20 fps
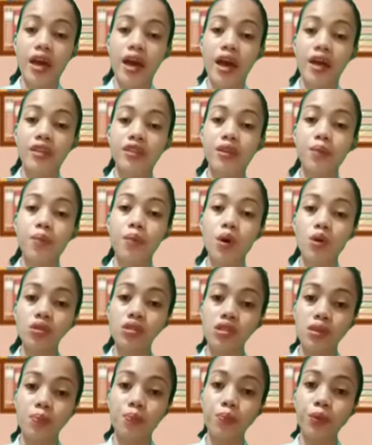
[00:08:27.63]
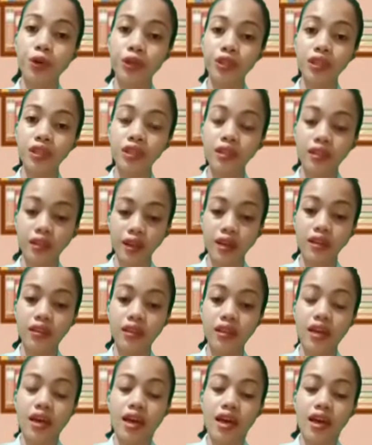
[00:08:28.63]
And the most important
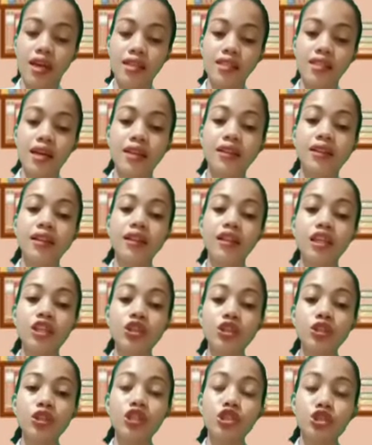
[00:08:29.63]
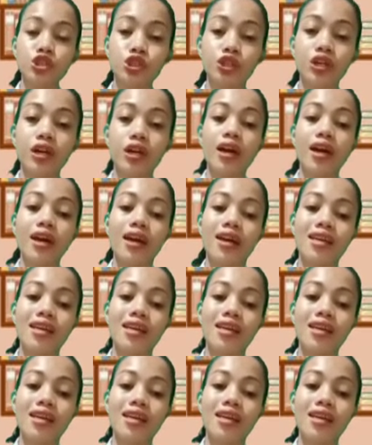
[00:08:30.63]
thing is that literature